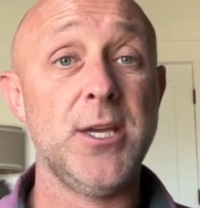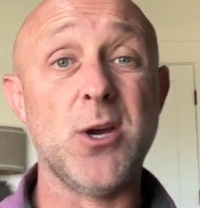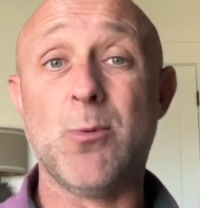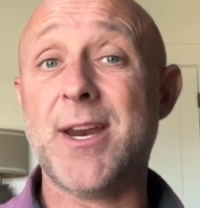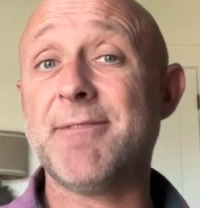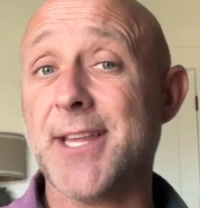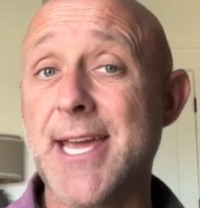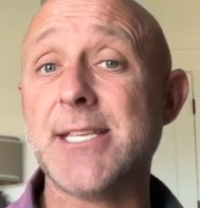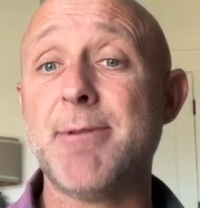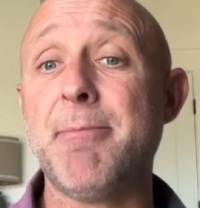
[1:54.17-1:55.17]
whatever the
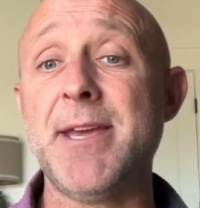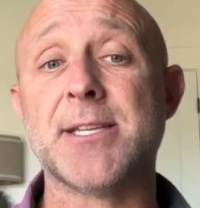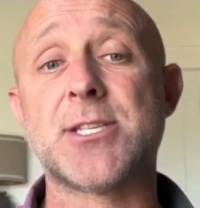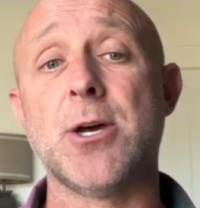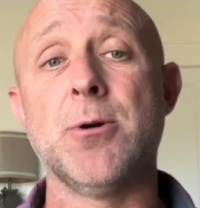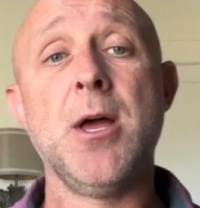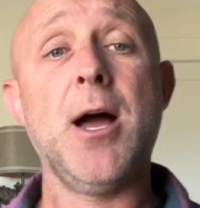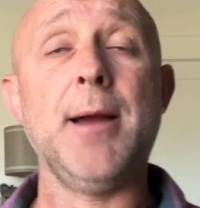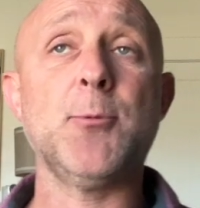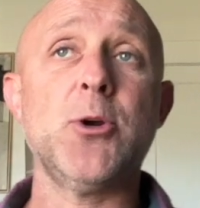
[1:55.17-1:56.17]
case may be. And so
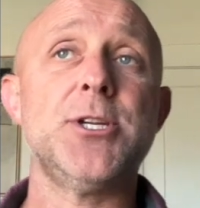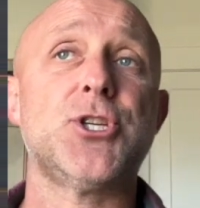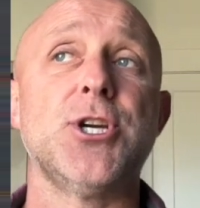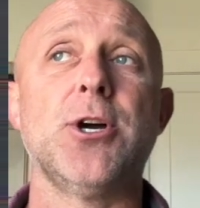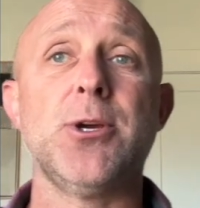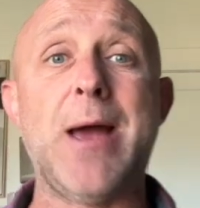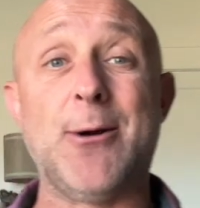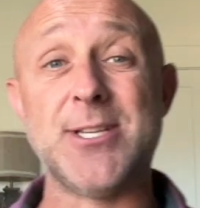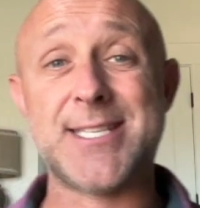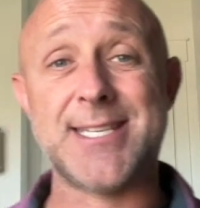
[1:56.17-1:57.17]
I'm going to show you
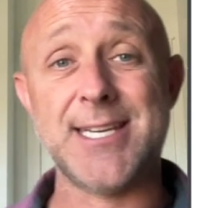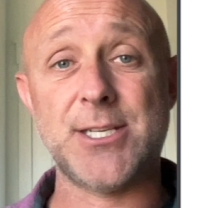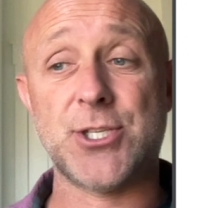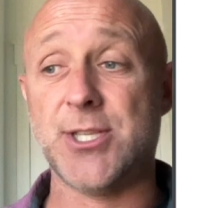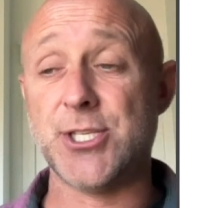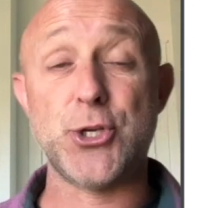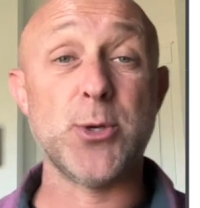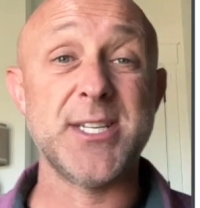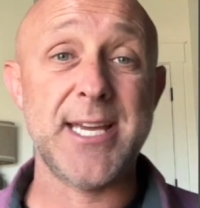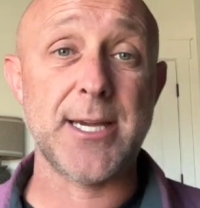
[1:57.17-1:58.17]
how instead that you
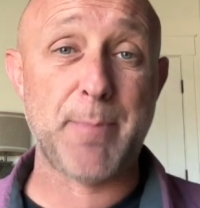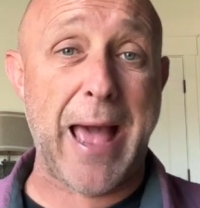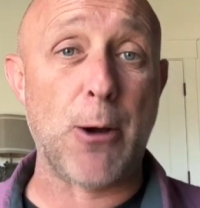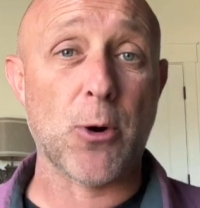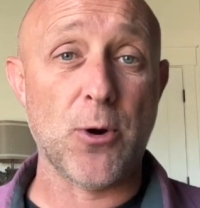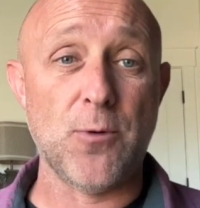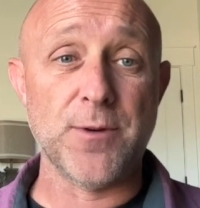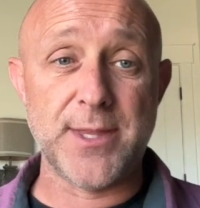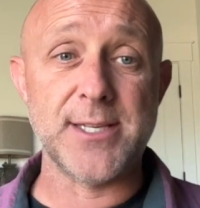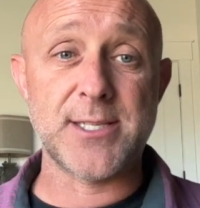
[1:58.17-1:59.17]
can take power over
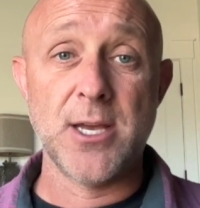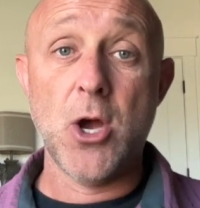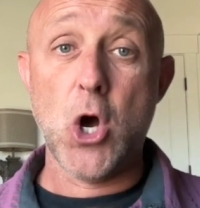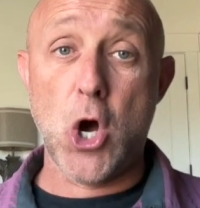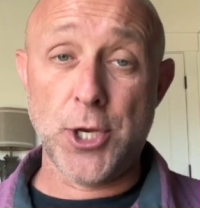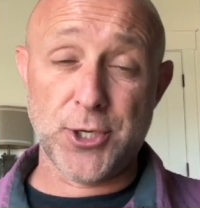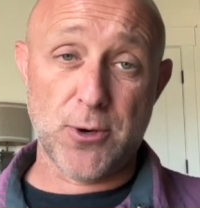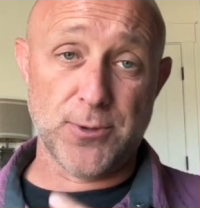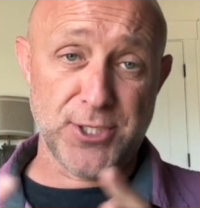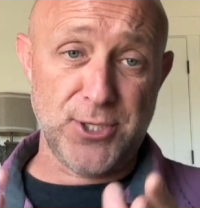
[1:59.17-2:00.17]
this on your
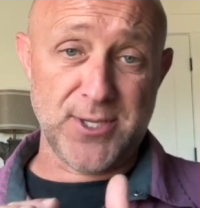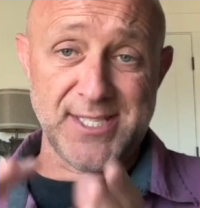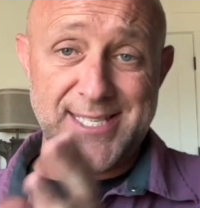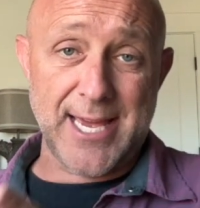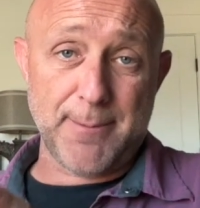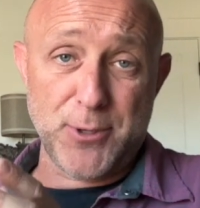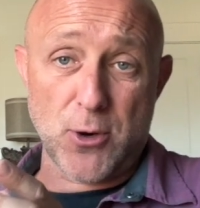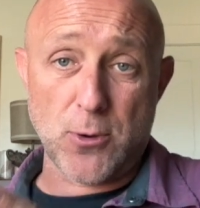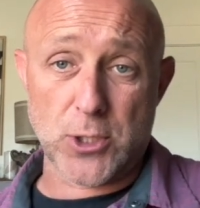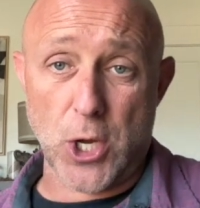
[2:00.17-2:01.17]
own, that you can set up your
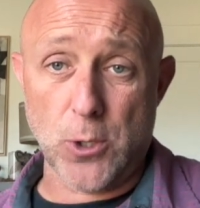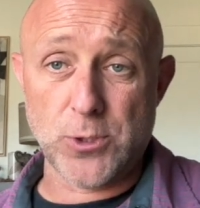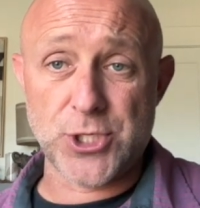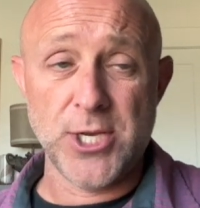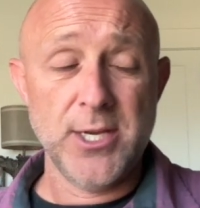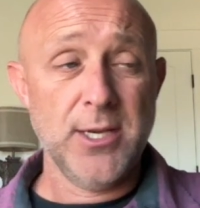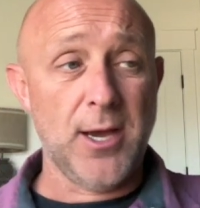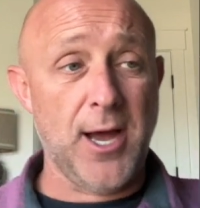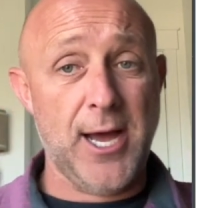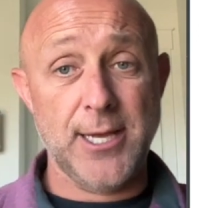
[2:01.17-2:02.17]
own coach
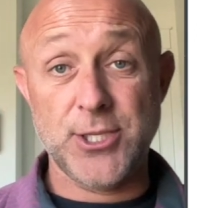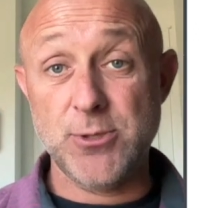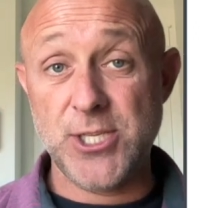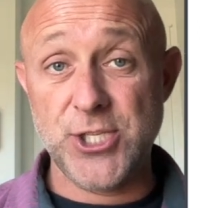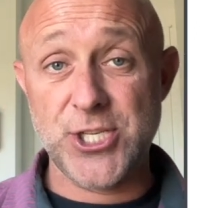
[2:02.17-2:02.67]
using